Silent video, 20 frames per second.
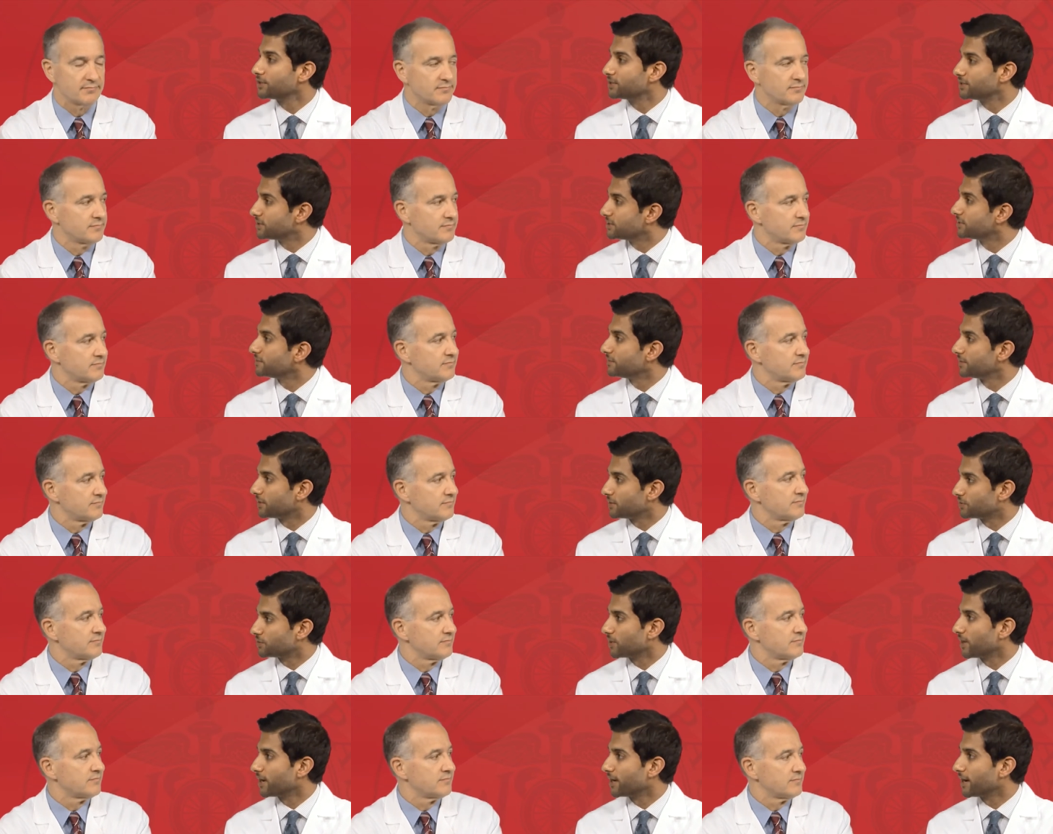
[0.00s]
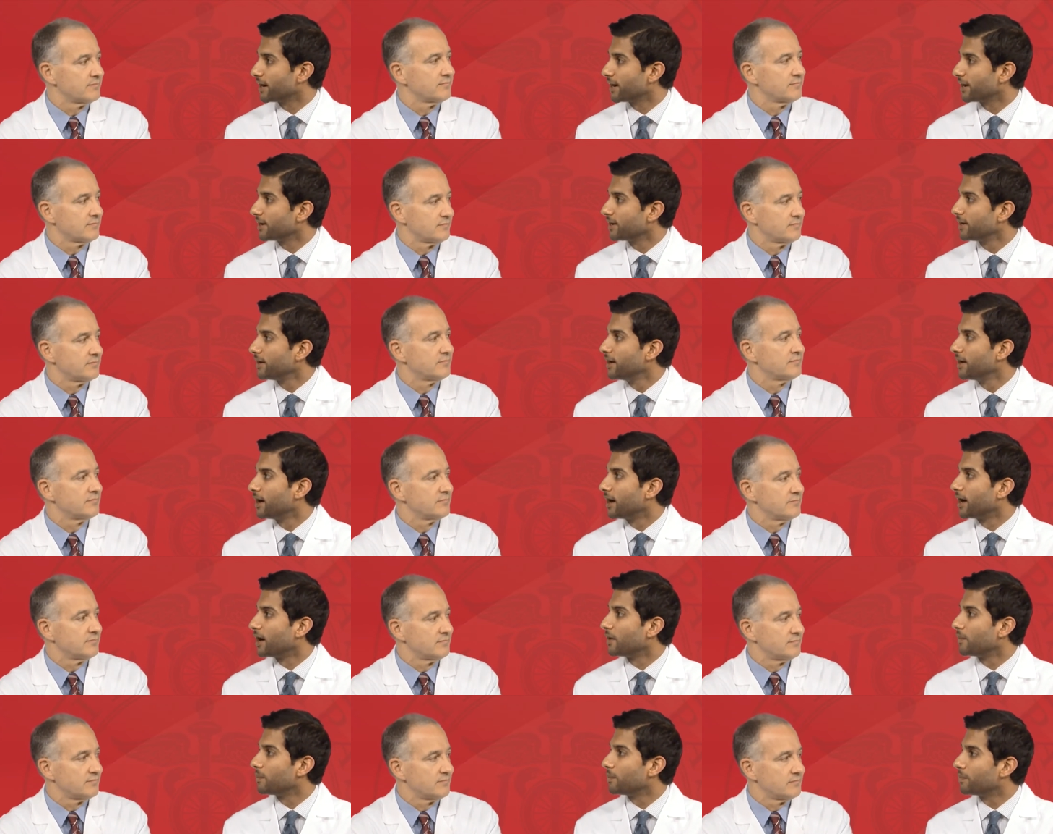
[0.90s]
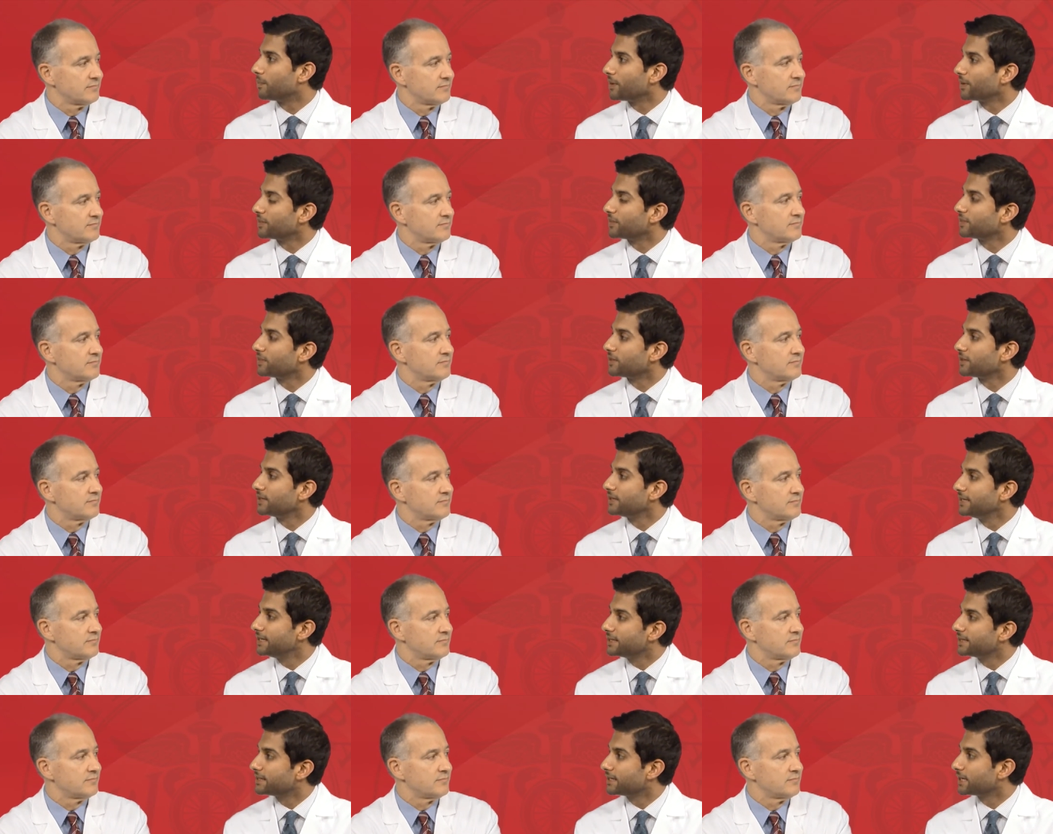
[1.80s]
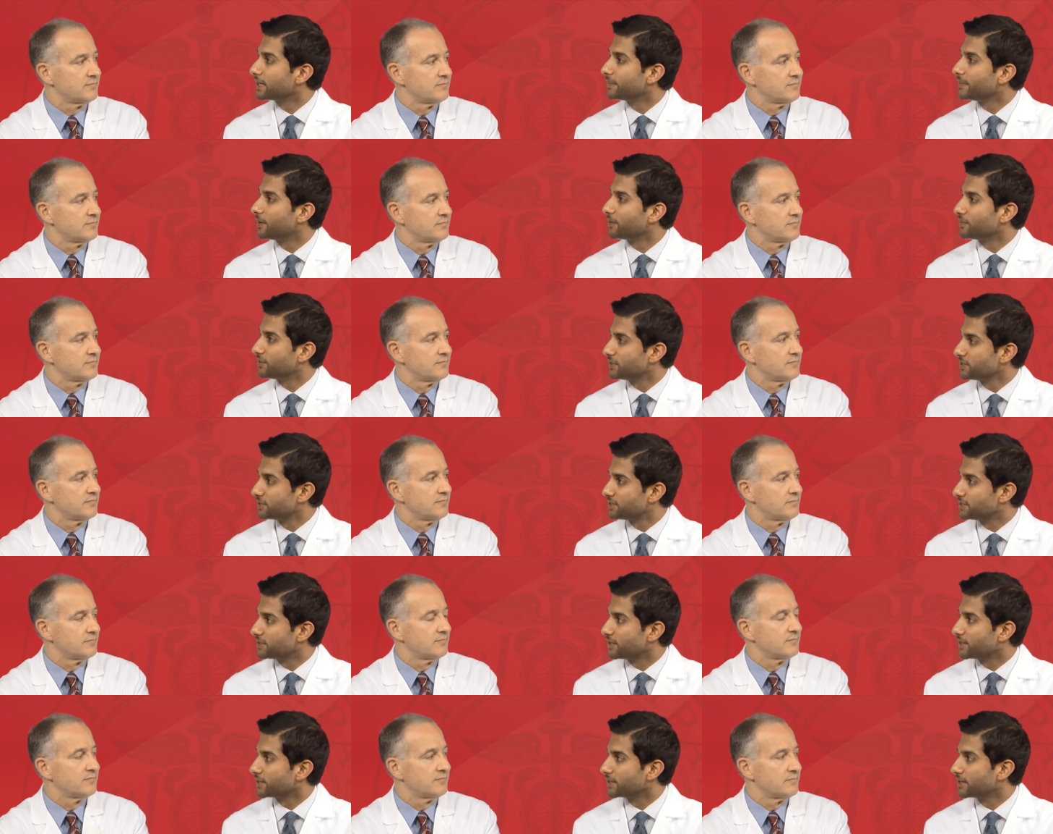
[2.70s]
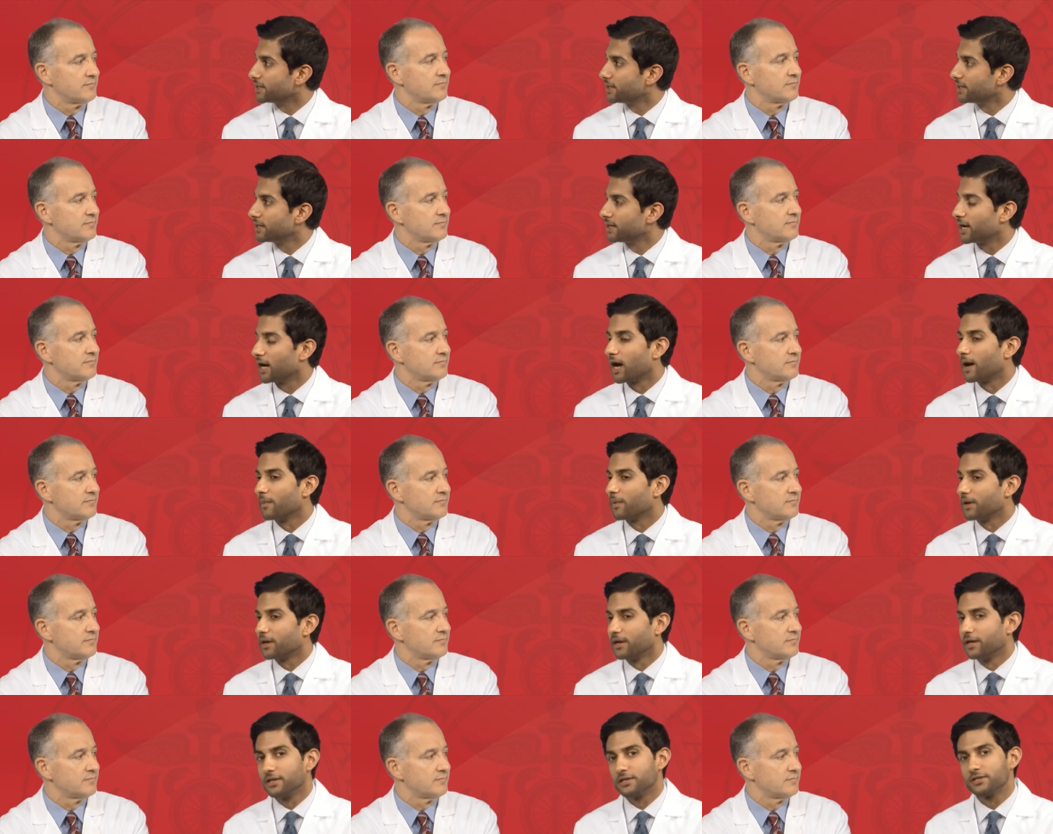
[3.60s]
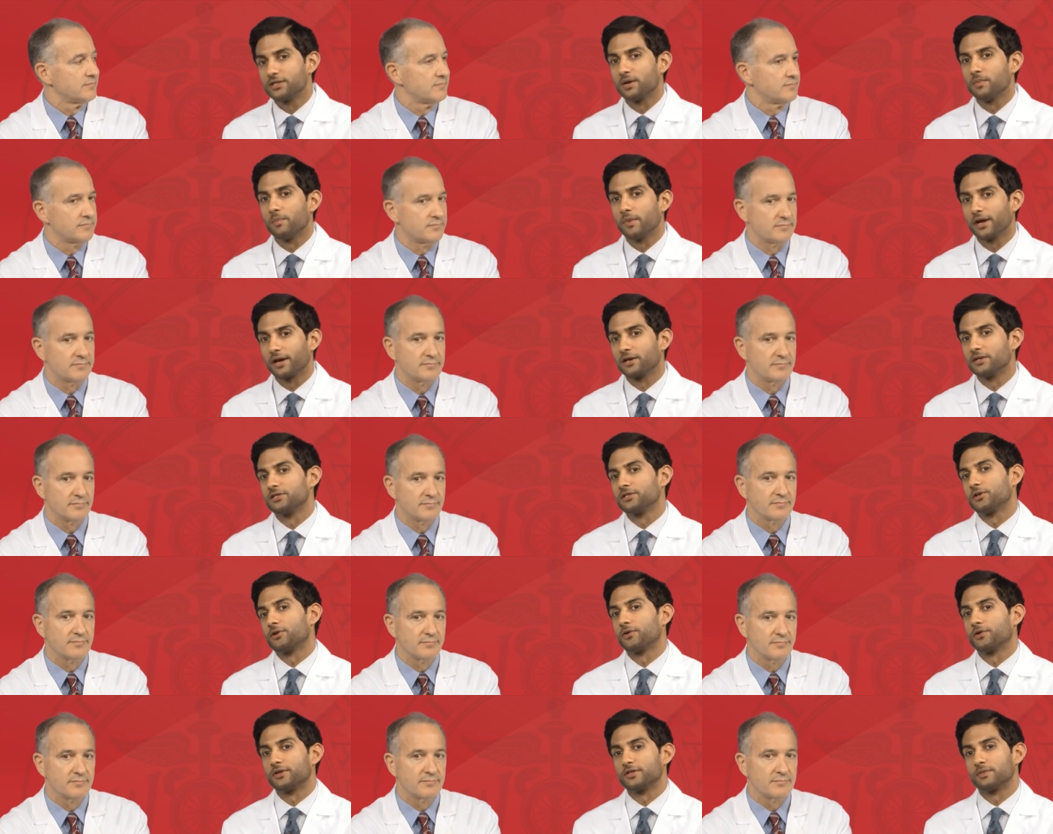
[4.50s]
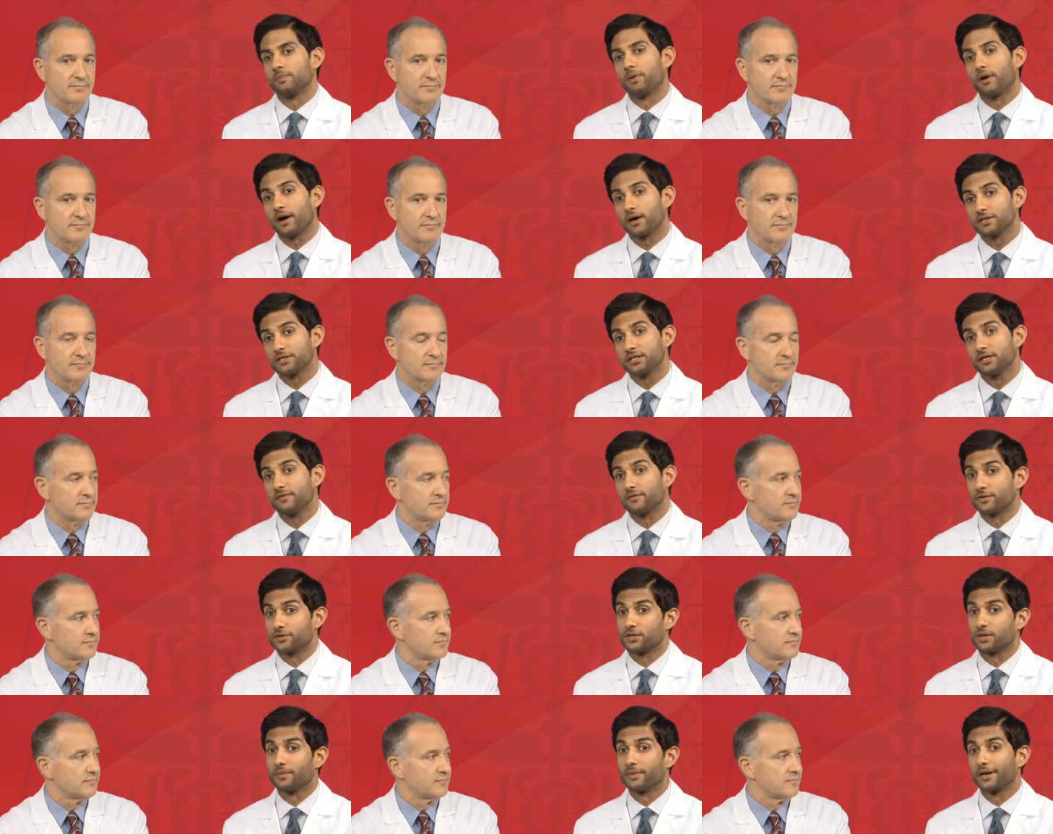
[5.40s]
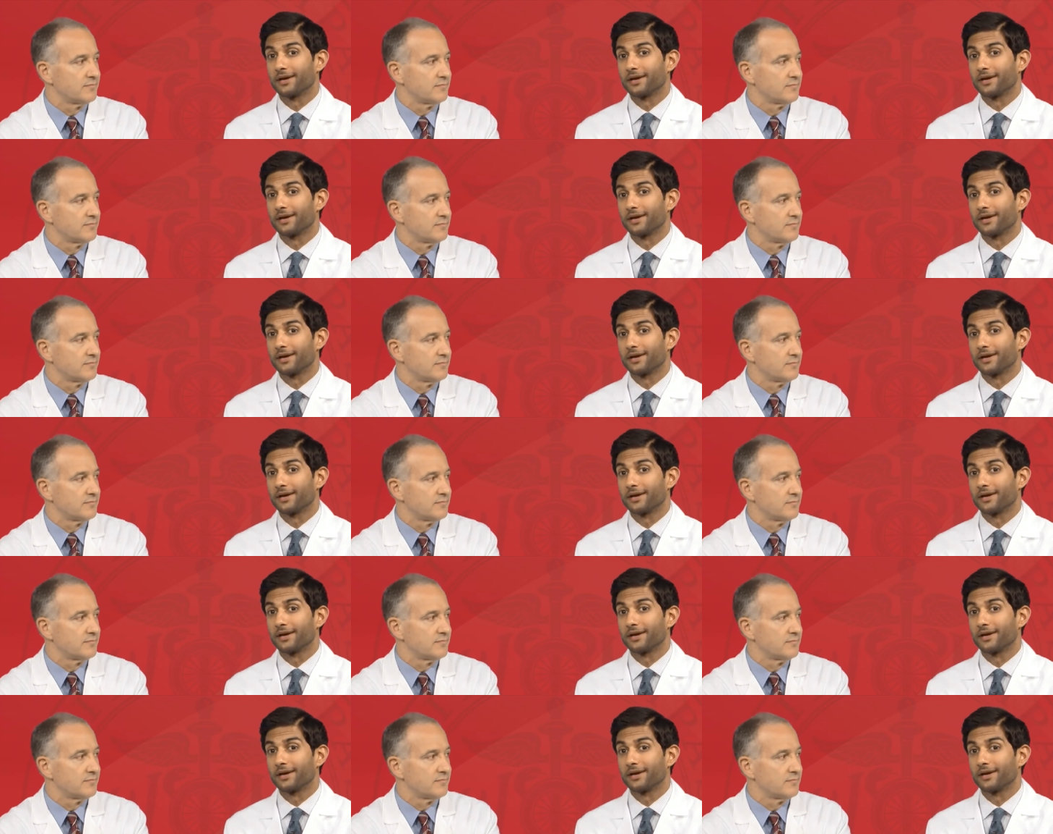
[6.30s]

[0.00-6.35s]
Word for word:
Speaker 1: to severe dry eye. Um, but the neat thing about this study um, and, and some may consider this a positive or some may